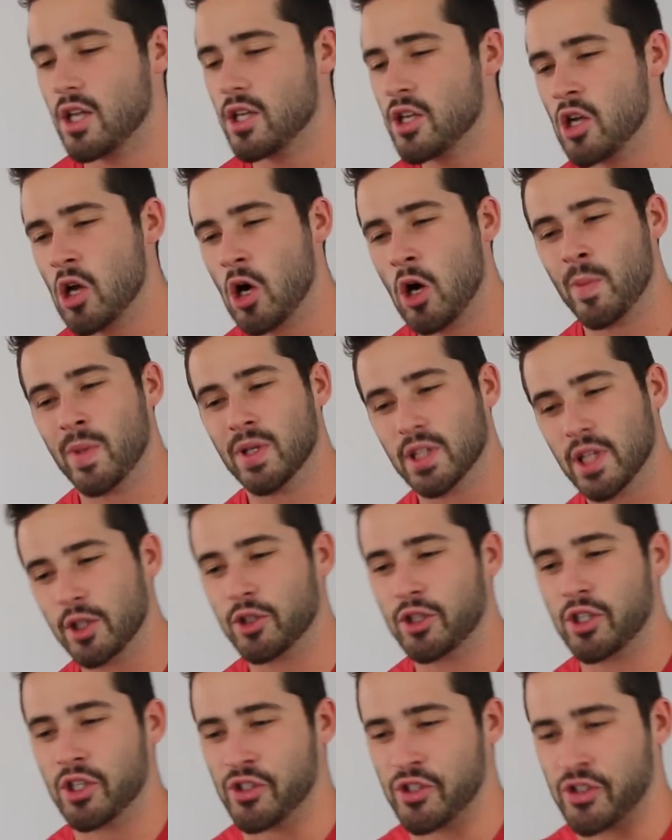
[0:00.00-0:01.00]
You know, I'm a
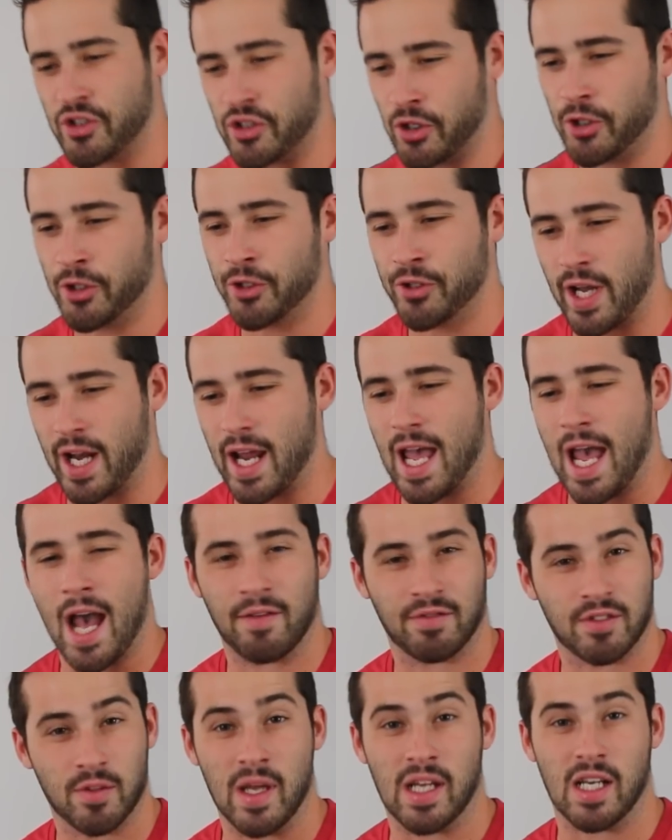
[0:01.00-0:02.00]
little concerned that I
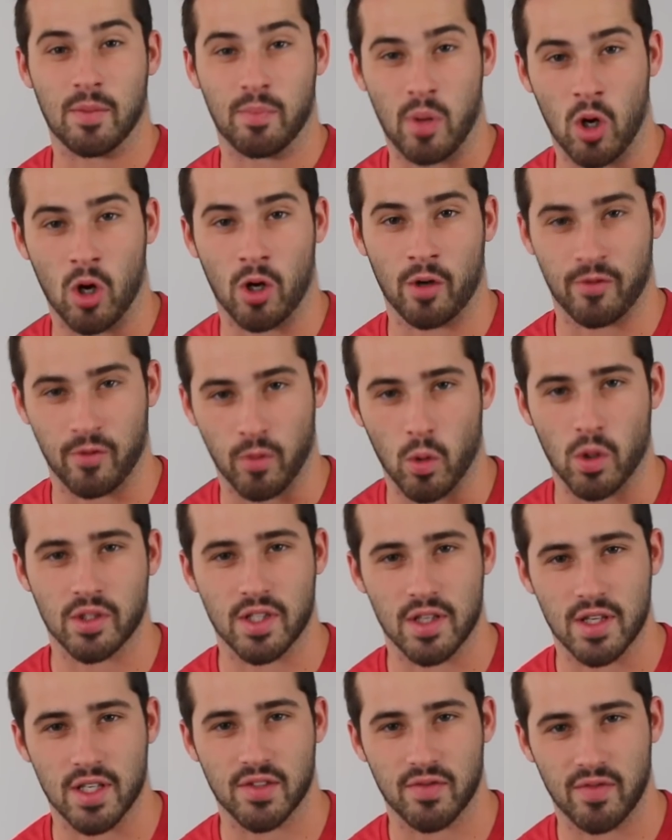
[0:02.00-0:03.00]
have to make a part 4
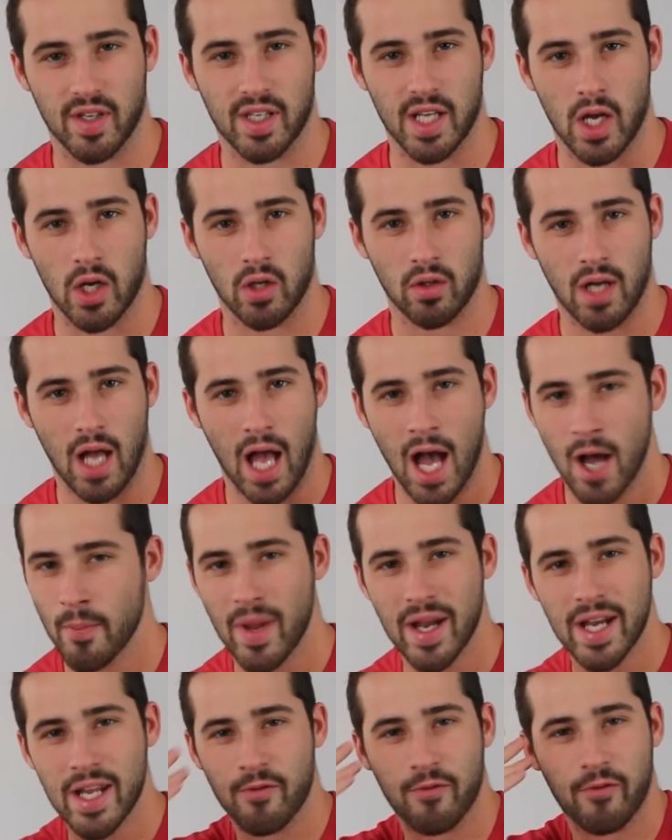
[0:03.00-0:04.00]
to this video. How
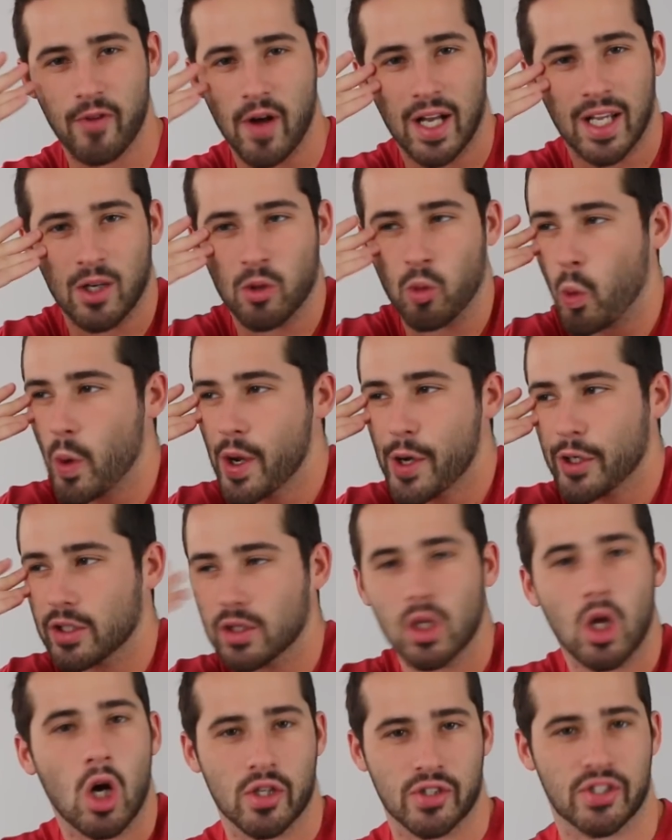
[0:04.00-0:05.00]
many fucking weird
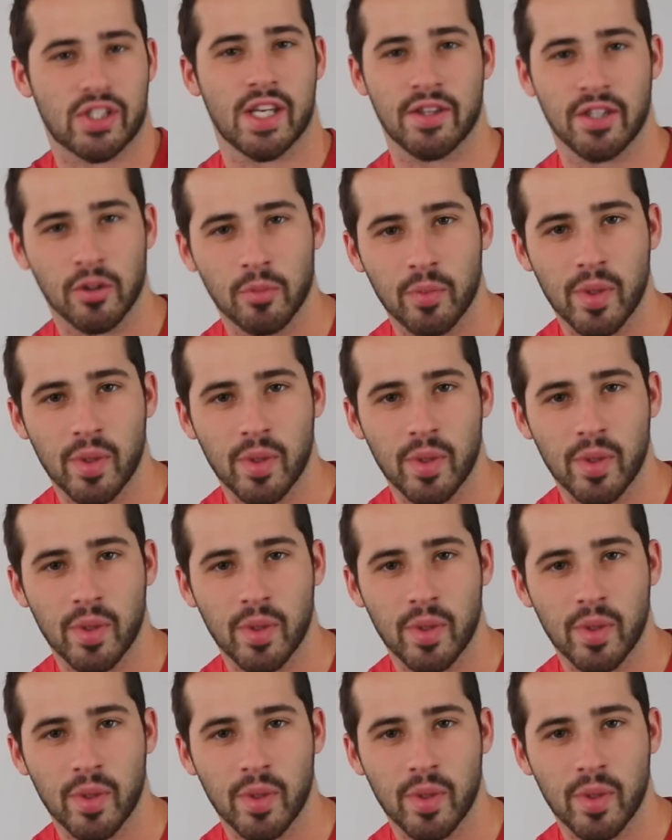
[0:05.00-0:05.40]
laws can there